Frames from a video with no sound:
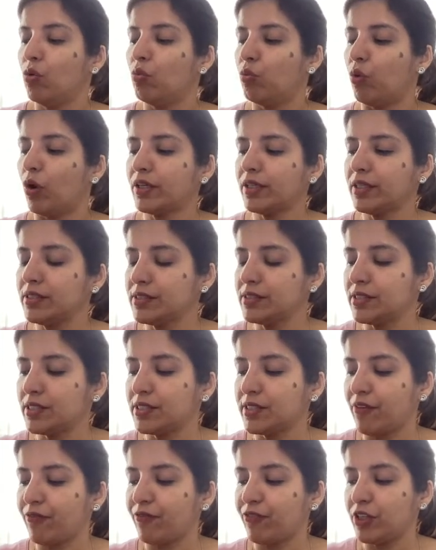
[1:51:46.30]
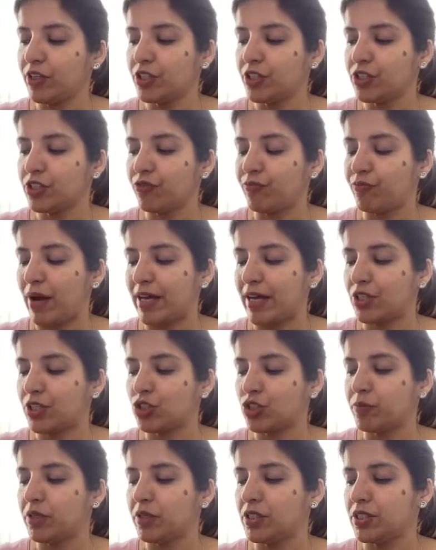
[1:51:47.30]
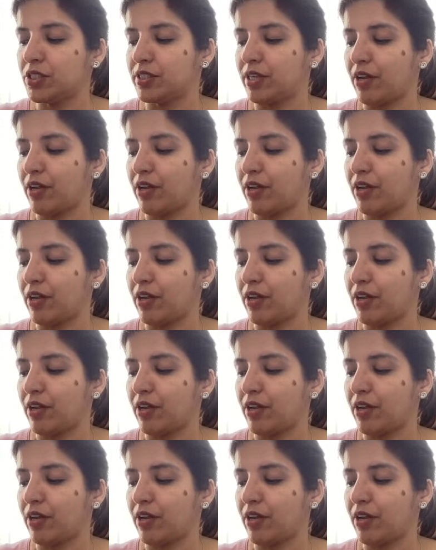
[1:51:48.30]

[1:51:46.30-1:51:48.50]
What is the definitive management?